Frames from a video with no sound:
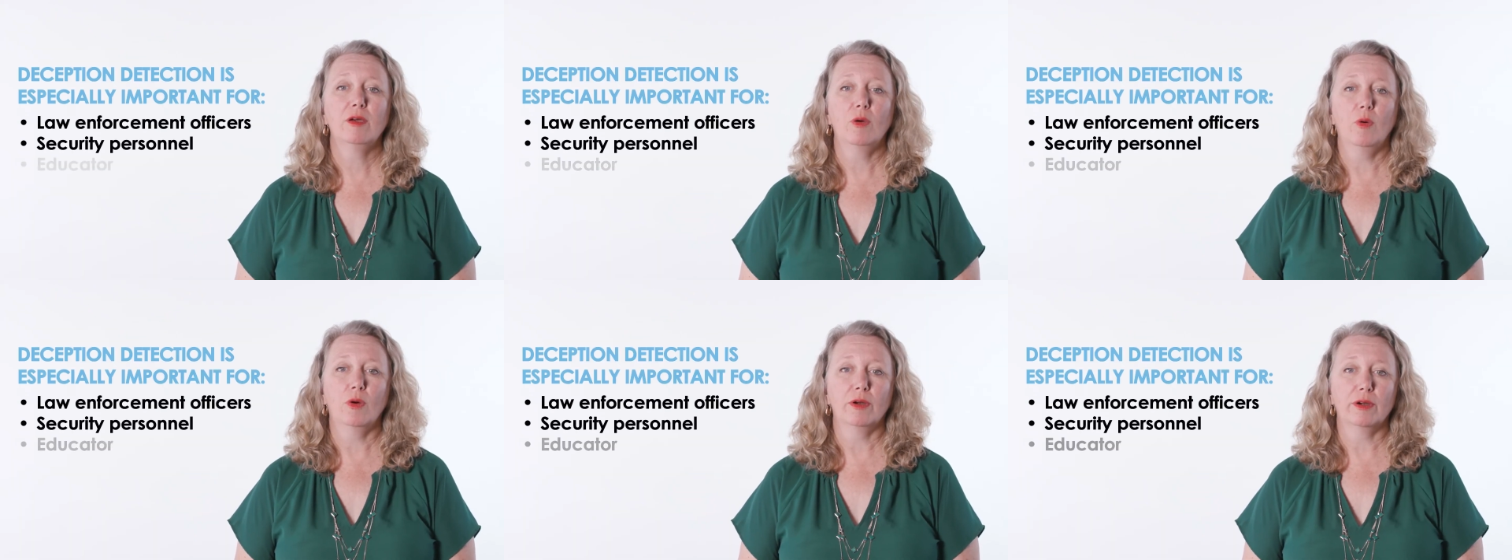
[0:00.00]

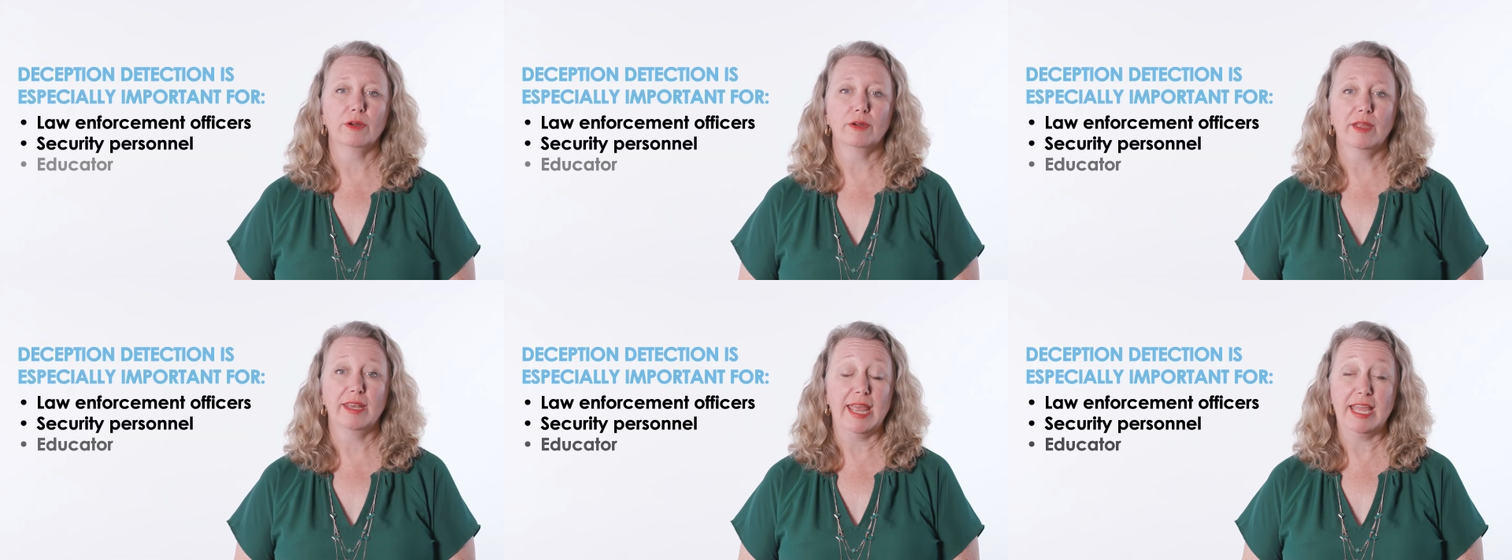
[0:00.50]

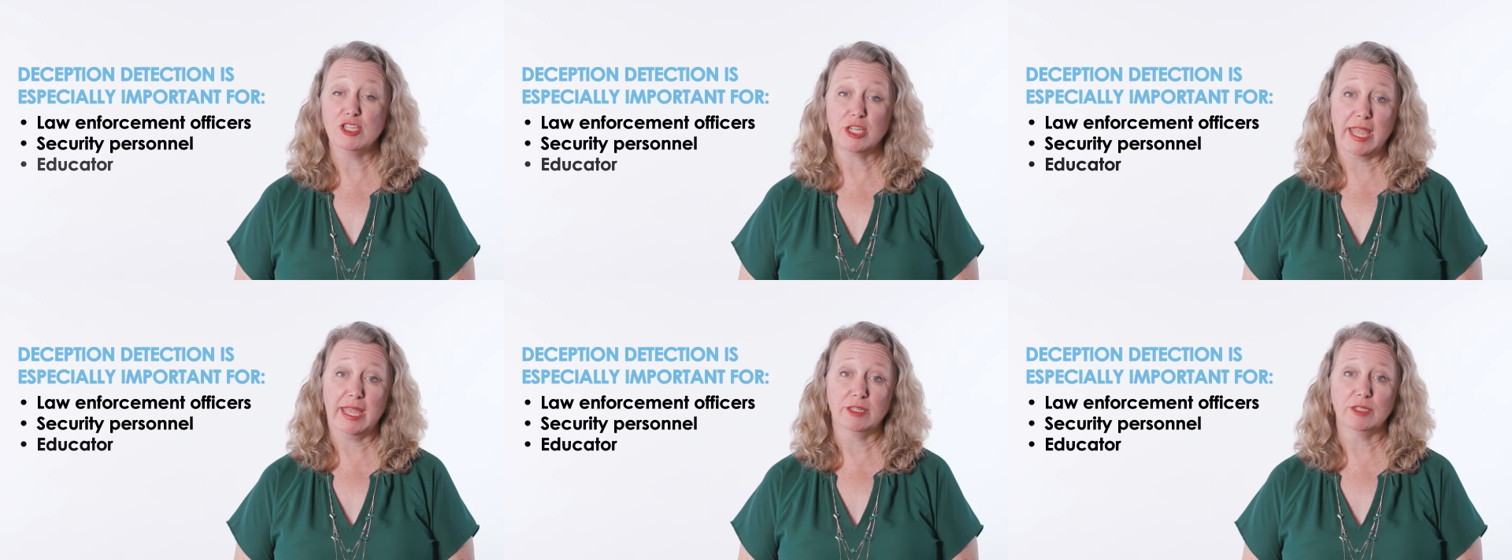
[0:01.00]
or an
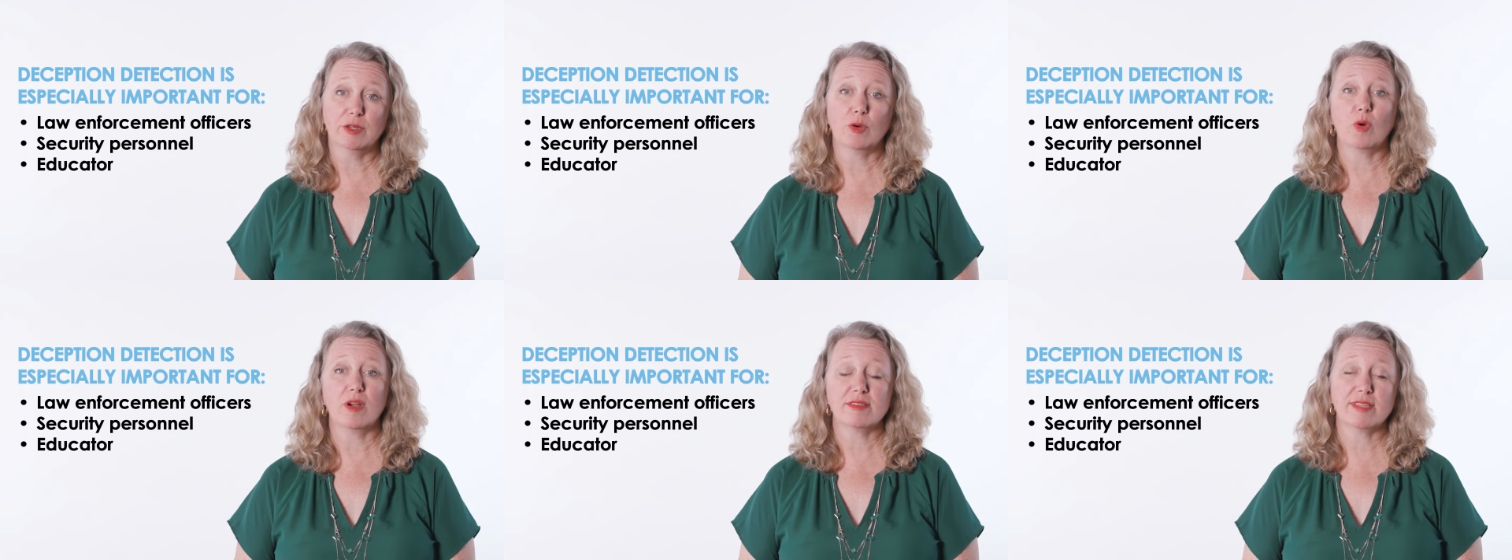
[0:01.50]
educator
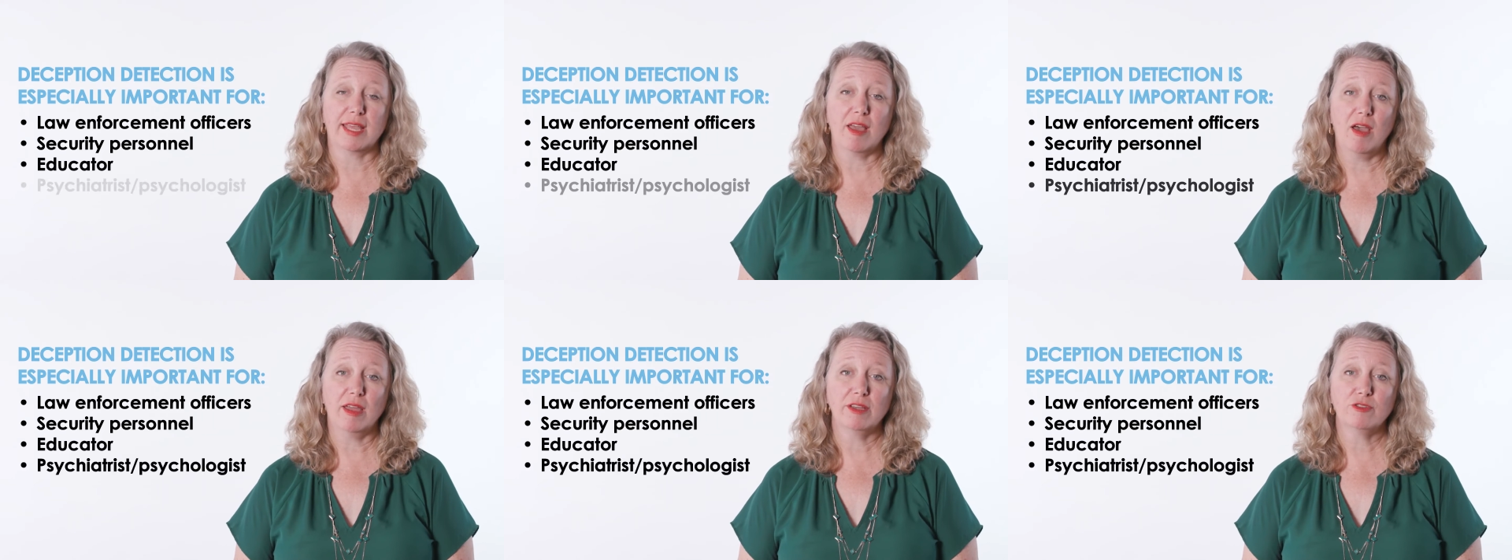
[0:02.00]
or a
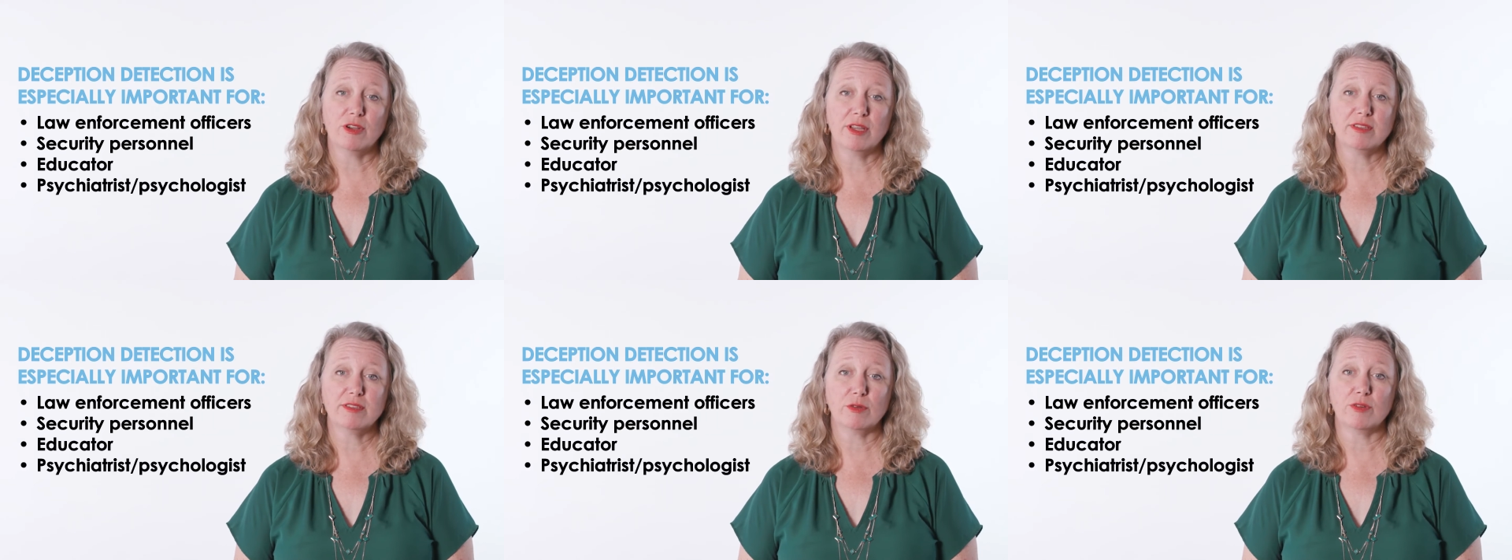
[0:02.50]
psychiatrist